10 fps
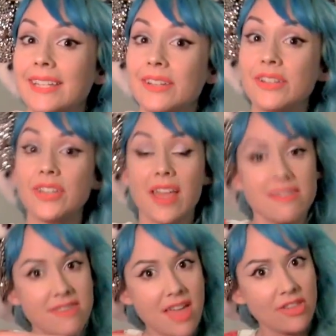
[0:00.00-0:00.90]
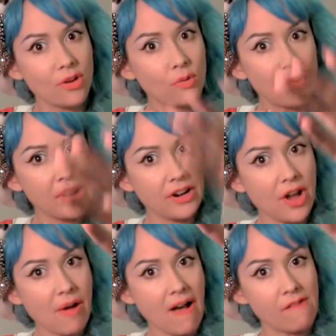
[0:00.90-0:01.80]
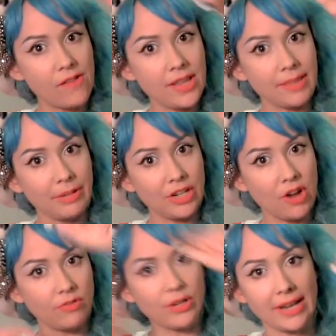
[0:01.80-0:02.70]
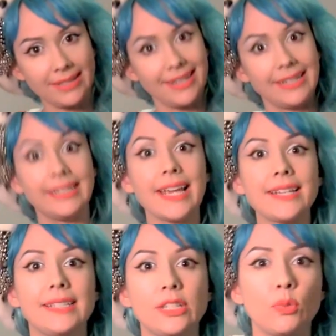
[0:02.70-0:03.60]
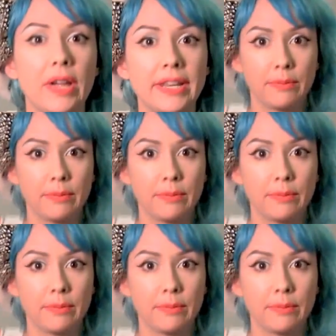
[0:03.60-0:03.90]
here's another weirdo outfit. Let me know if you guys can guess this one.